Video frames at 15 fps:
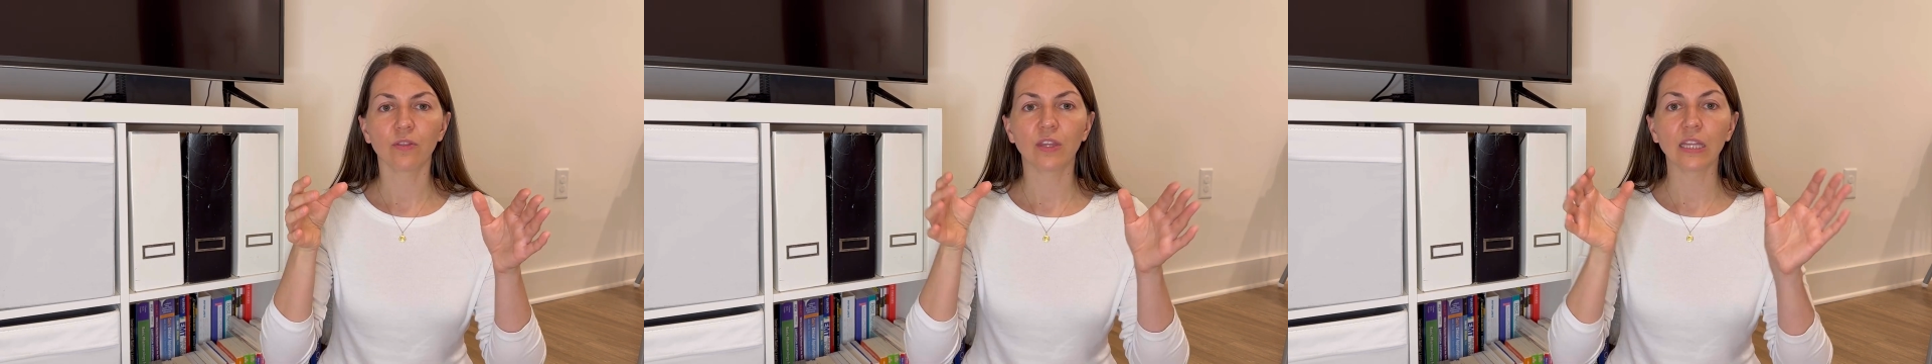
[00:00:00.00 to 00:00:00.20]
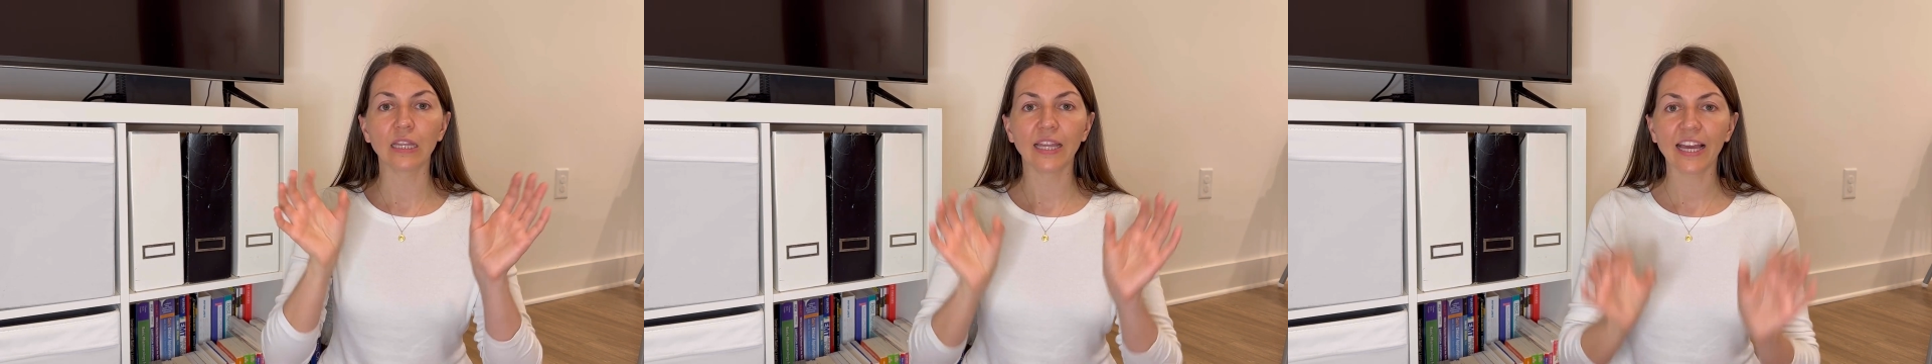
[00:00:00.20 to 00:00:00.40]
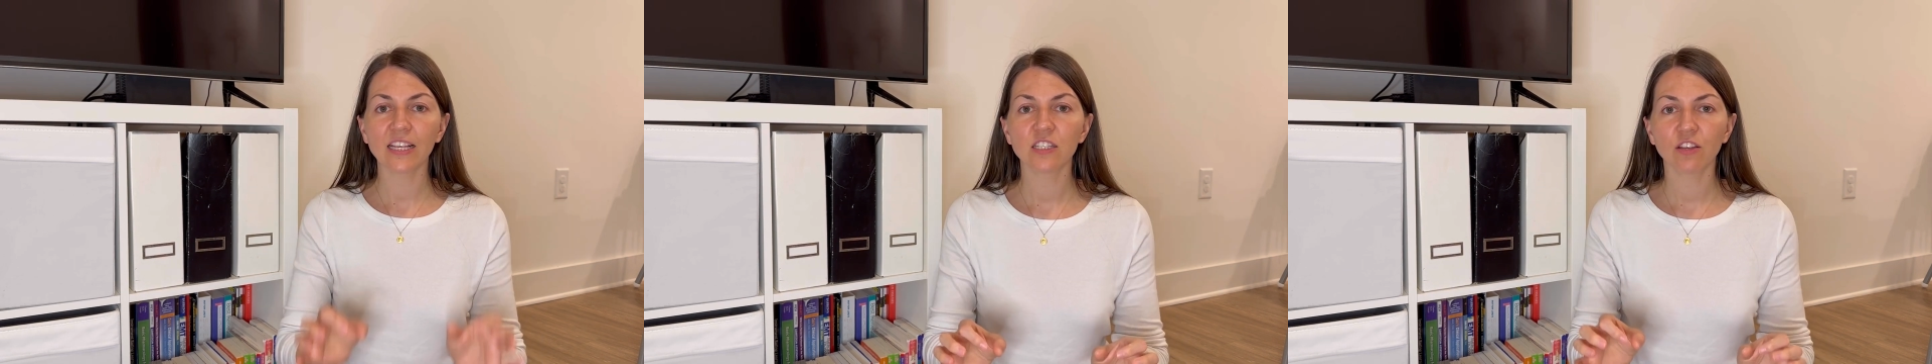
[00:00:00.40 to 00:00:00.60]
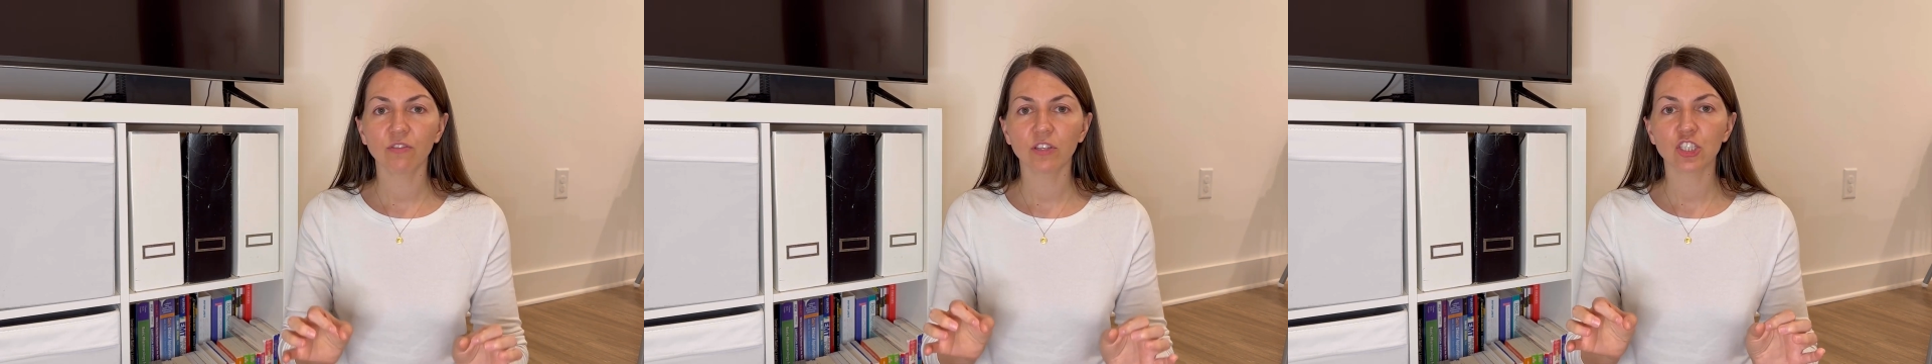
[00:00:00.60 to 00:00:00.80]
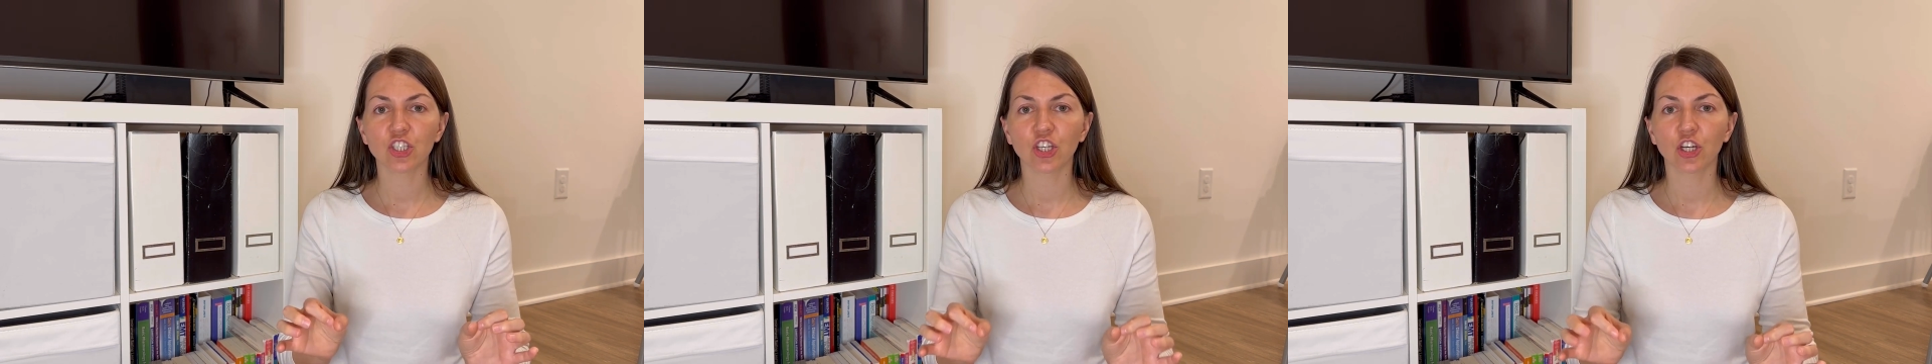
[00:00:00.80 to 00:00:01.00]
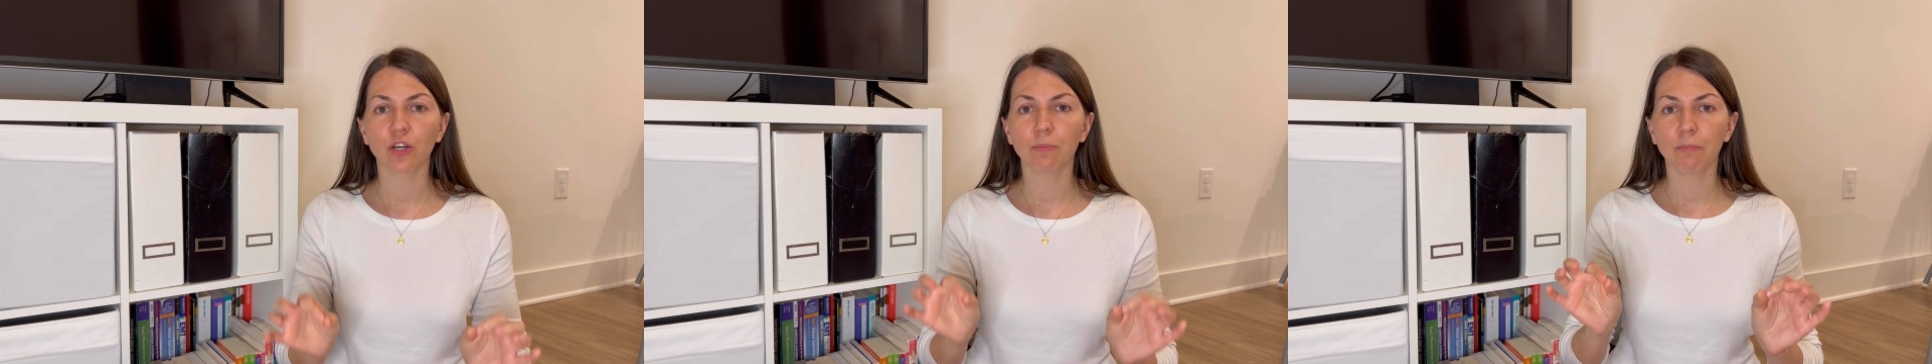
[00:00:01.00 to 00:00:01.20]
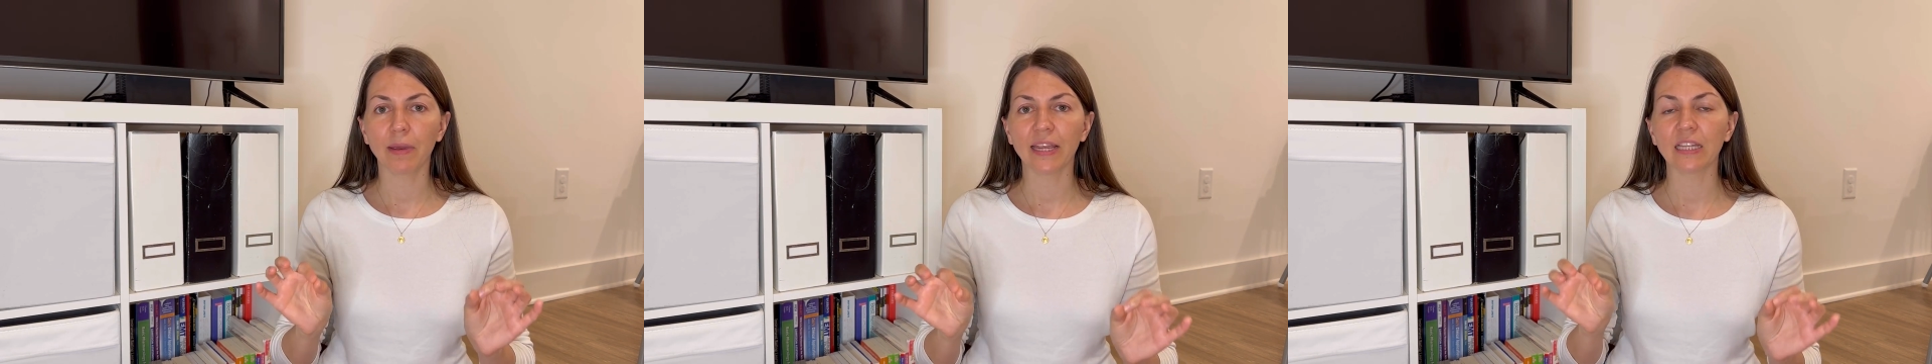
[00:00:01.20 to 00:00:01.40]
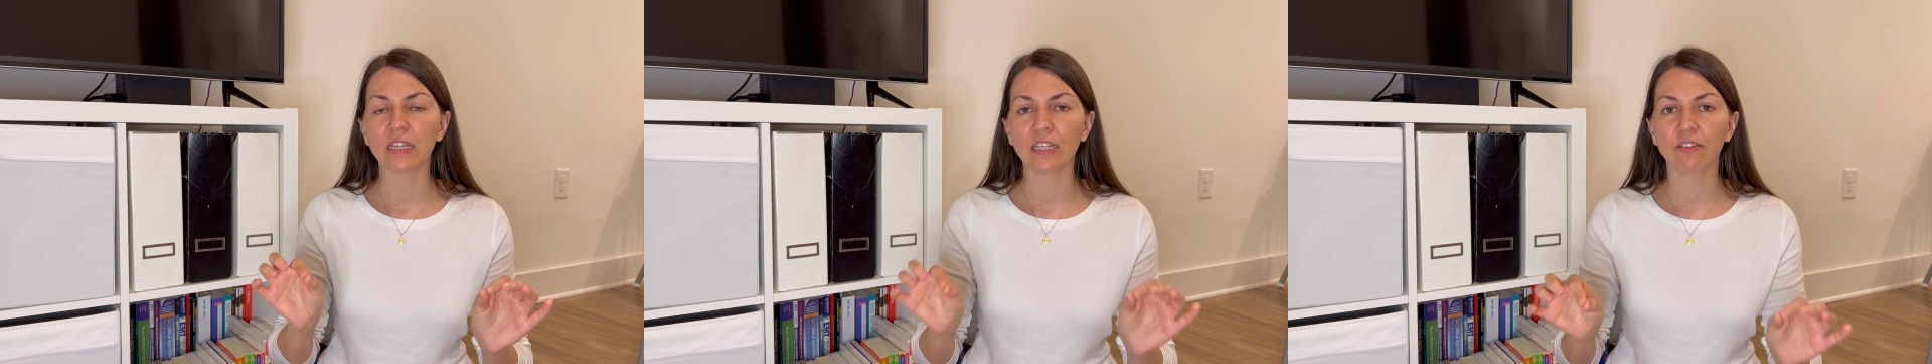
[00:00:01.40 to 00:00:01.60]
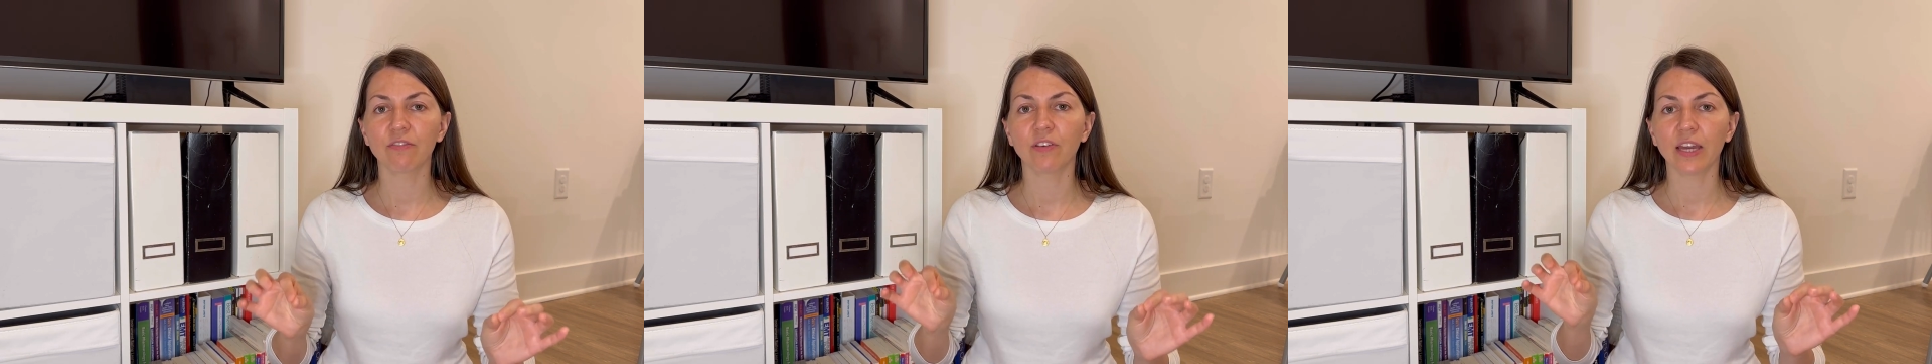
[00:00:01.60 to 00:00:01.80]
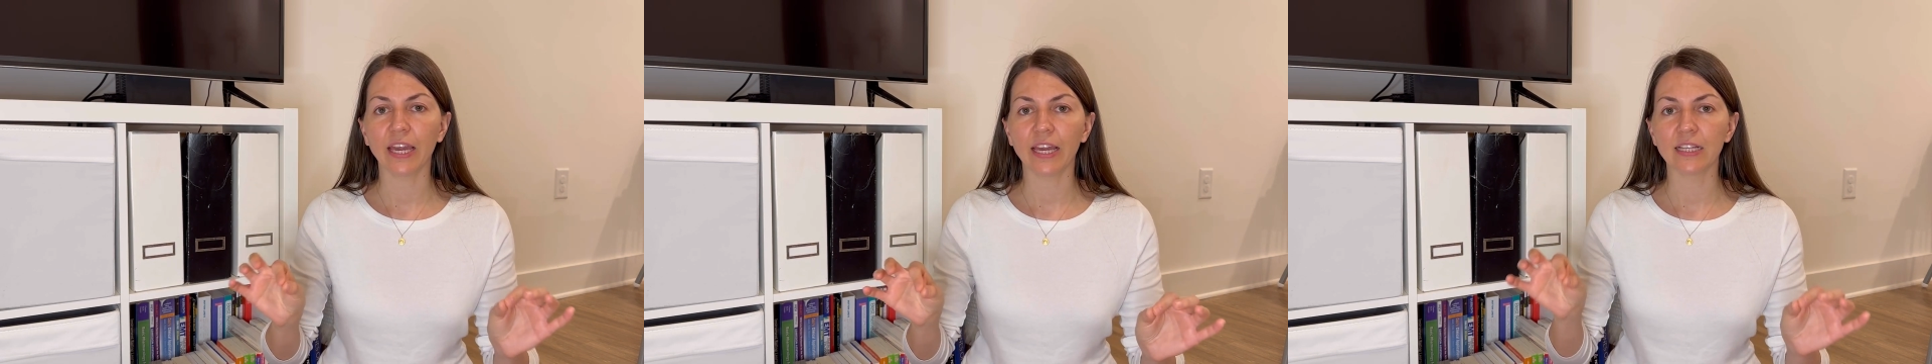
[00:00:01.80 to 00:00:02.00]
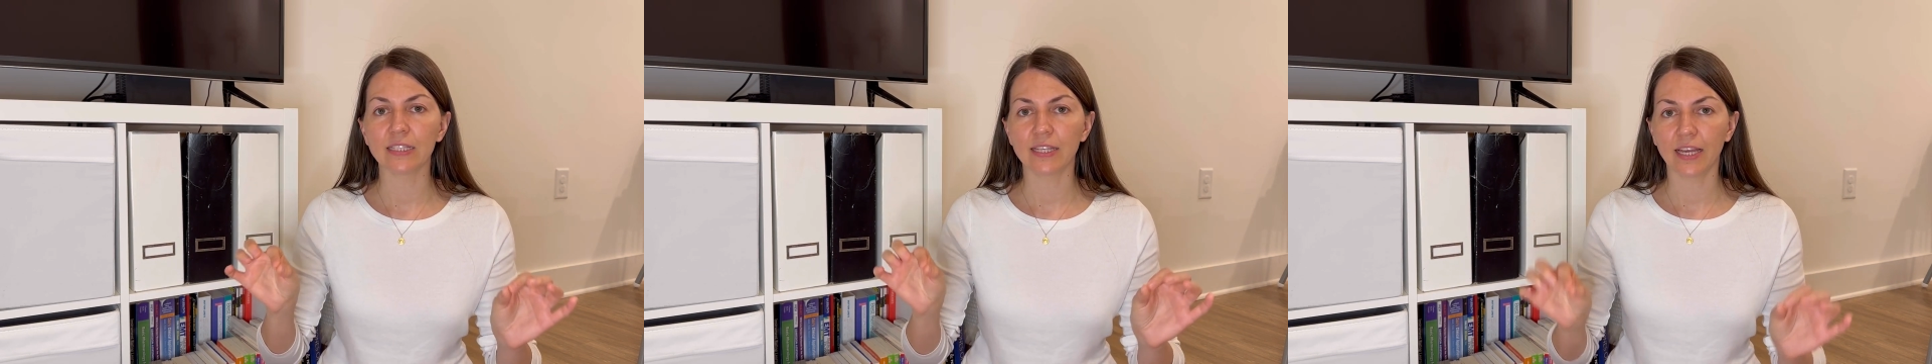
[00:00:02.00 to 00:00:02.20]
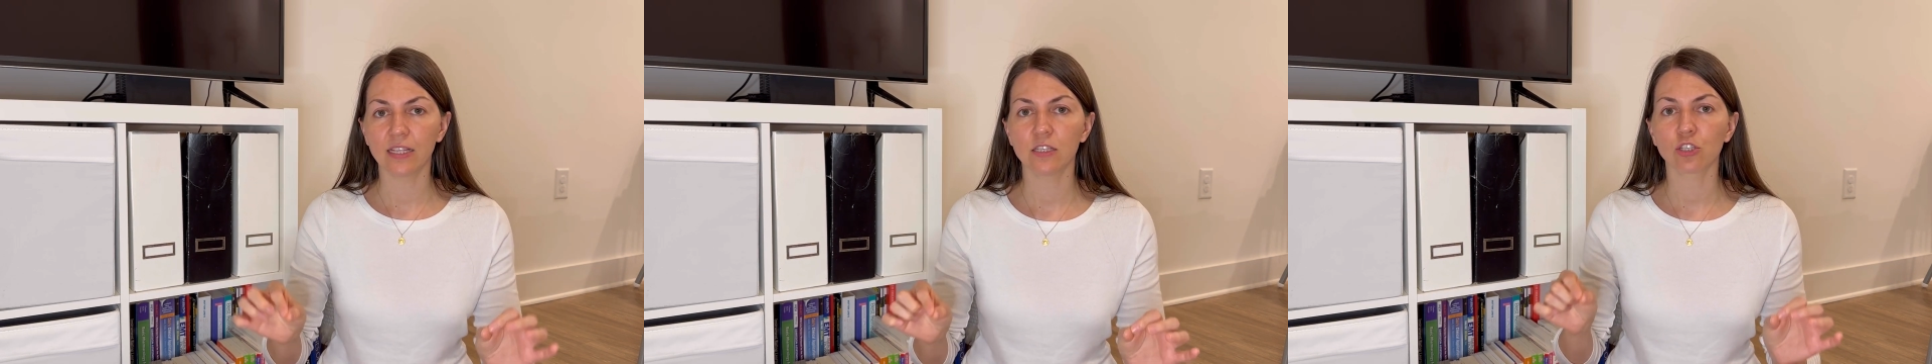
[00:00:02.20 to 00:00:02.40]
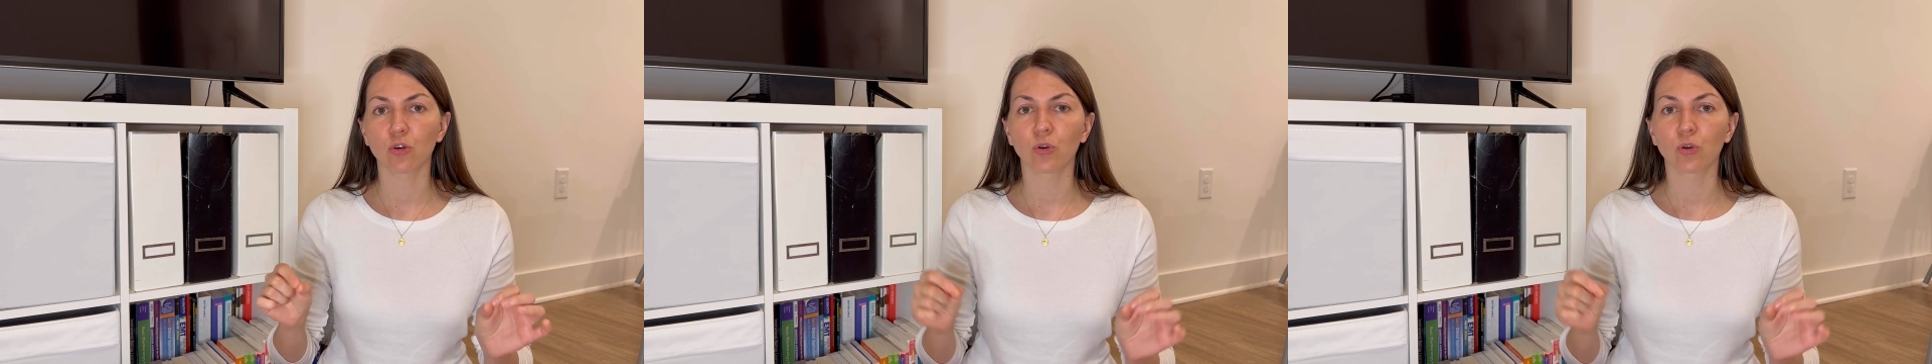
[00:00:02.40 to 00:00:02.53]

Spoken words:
the legs of the chair may leave a dent